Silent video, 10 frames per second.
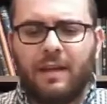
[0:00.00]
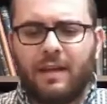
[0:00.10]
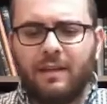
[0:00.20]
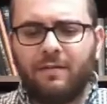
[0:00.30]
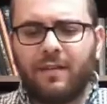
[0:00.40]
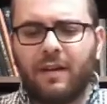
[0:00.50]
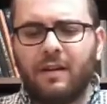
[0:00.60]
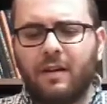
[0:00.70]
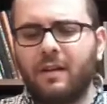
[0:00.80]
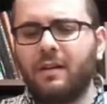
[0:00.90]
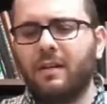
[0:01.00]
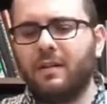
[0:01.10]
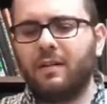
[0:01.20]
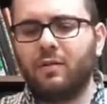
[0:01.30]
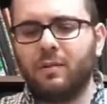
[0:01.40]
He fell on
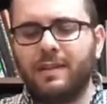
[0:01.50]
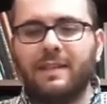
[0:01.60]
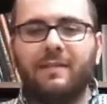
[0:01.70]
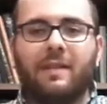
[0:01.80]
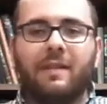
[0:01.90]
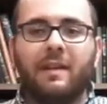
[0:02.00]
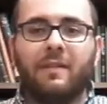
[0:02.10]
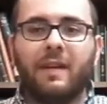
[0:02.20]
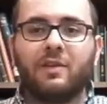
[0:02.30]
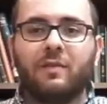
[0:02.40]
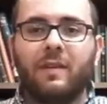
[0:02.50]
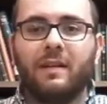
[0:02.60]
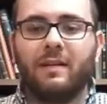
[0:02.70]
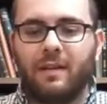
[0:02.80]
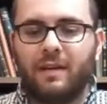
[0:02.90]
the 27th day of
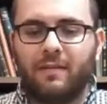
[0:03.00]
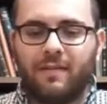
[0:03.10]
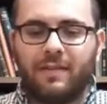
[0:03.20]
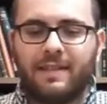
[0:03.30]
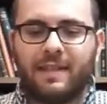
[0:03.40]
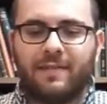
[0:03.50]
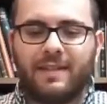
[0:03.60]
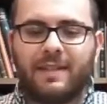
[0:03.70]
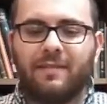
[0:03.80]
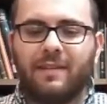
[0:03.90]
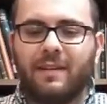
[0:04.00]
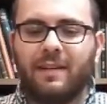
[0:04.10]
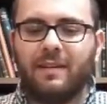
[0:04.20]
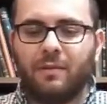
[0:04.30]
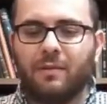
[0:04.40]
Cheshvan,
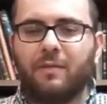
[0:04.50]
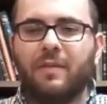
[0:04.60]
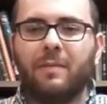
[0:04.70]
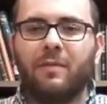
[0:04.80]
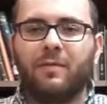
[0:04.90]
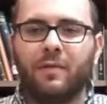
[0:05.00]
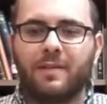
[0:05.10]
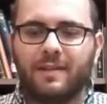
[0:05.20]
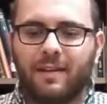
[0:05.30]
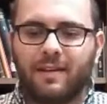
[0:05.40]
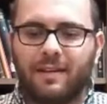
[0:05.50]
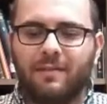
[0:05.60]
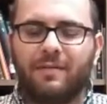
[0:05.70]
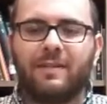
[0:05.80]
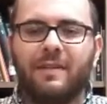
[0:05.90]
5717, or November 1st,
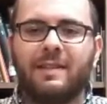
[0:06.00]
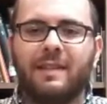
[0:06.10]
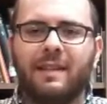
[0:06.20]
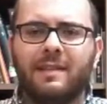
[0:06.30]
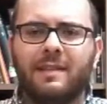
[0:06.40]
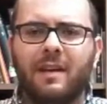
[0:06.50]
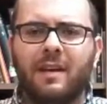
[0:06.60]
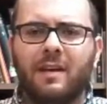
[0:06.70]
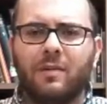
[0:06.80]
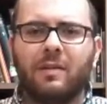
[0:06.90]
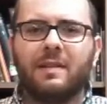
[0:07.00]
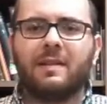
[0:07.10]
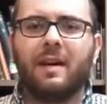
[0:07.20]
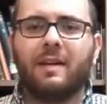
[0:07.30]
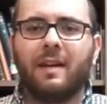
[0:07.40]
1956, during the
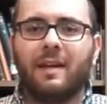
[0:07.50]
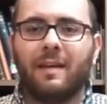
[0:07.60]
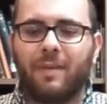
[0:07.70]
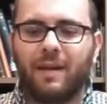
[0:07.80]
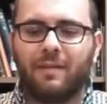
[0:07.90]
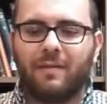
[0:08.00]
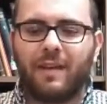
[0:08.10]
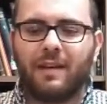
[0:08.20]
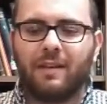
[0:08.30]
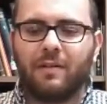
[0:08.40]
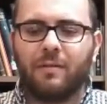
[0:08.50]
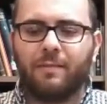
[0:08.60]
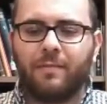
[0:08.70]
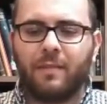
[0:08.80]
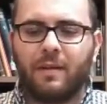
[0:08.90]
Sinai campaign of that year.
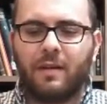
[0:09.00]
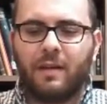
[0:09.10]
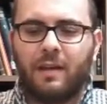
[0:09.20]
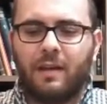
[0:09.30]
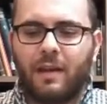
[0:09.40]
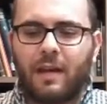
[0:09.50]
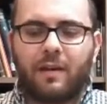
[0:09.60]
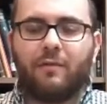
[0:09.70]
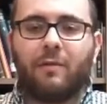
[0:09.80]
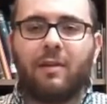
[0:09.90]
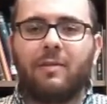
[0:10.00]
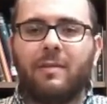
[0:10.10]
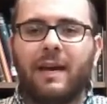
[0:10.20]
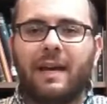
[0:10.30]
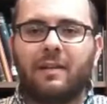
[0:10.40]
Yaakov went out to
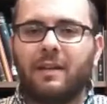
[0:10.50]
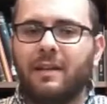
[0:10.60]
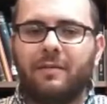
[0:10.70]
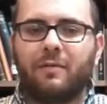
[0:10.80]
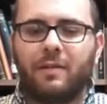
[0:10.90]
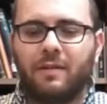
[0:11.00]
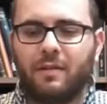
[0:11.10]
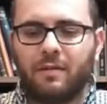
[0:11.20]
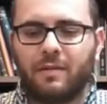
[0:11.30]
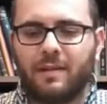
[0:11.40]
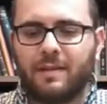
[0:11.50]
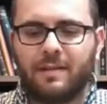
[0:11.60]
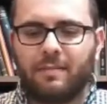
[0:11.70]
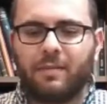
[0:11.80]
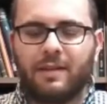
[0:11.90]
battle and never returned.
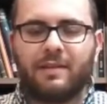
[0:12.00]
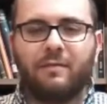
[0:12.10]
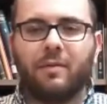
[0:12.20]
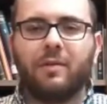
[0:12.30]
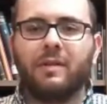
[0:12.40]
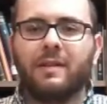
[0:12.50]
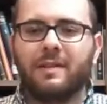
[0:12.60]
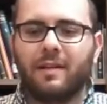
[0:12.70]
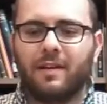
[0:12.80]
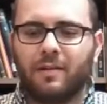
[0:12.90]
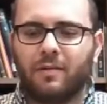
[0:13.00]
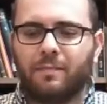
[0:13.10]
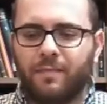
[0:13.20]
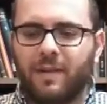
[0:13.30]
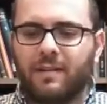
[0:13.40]
His place of burial is not known,
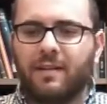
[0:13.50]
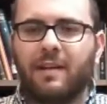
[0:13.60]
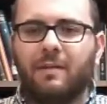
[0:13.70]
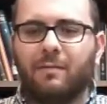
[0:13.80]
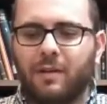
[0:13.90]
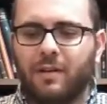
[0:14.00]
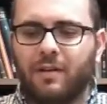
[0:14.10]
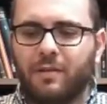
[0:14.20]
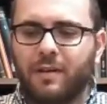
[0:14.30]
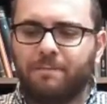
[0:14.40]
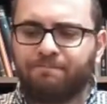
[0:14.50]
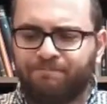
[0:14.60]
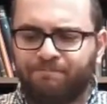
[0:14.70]
and today we honor him.